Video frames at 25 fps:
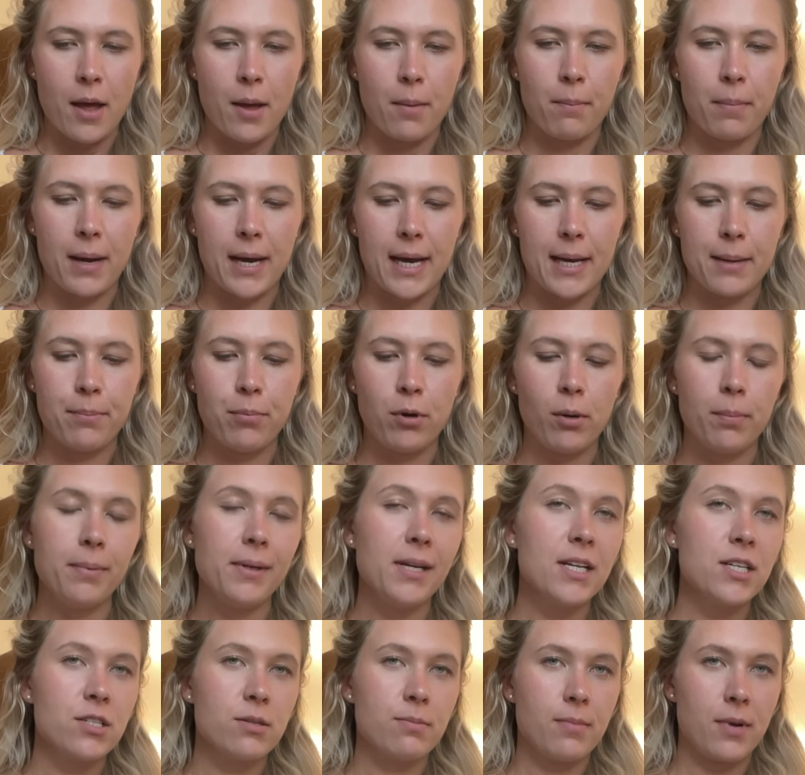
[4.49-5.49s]
By
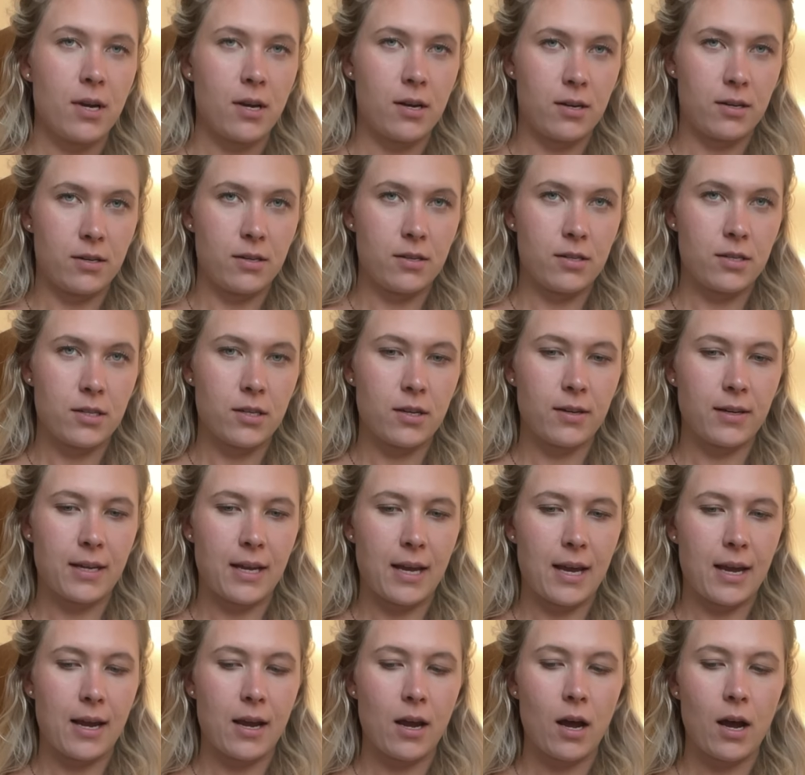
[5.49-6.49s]
popular demand,
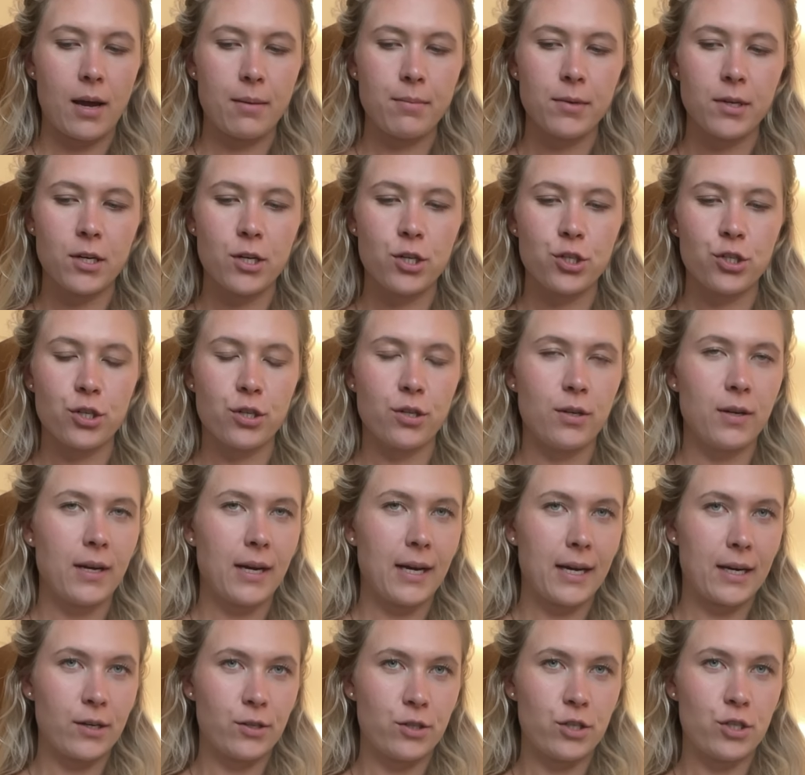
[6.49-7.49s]
I'm going to show you
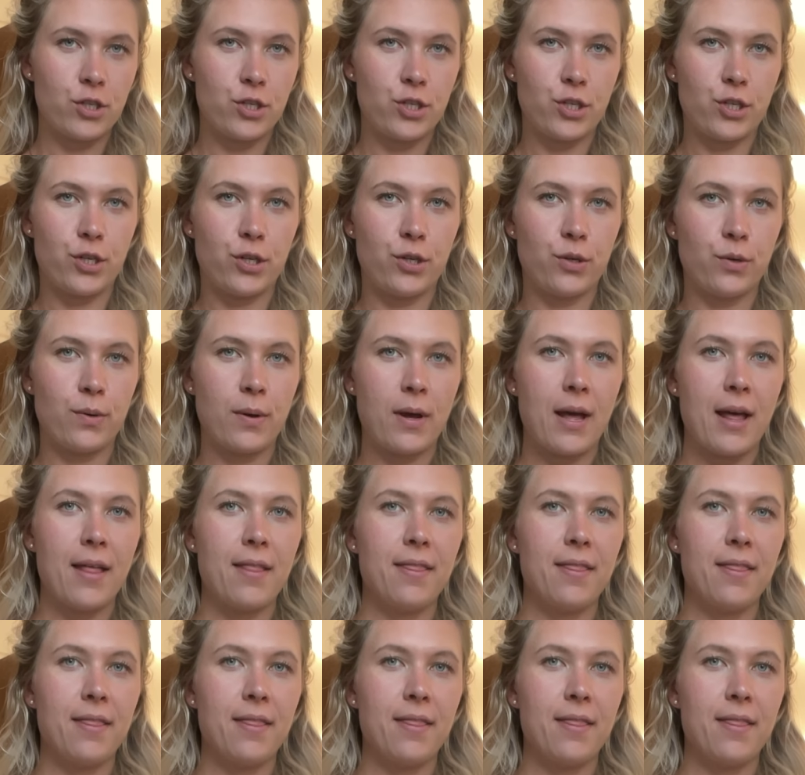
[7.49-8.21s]
how to do